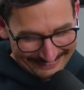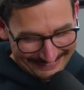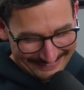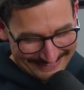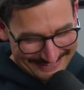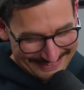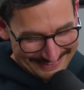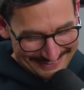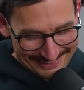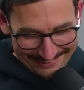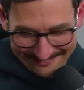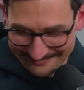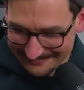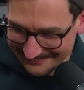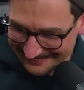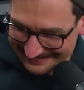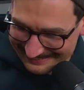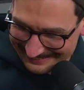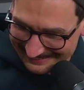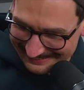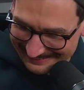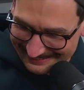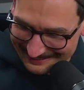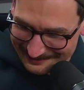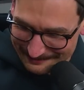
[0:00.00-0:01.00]
let's jump
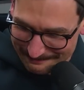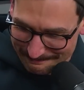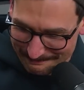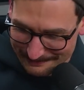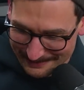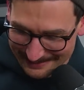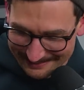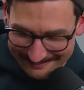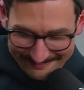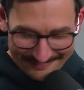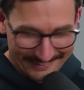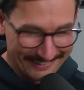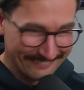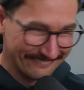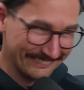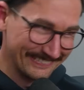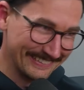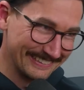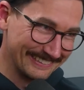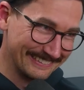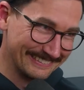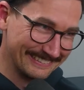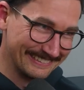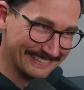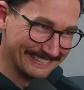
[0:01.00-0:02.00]
into this big one
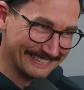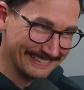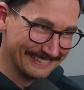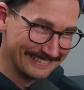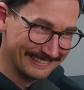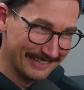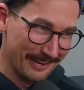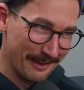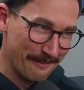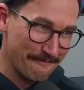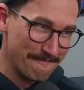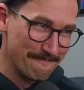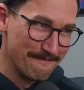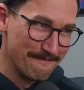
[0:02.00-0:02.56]
because this is a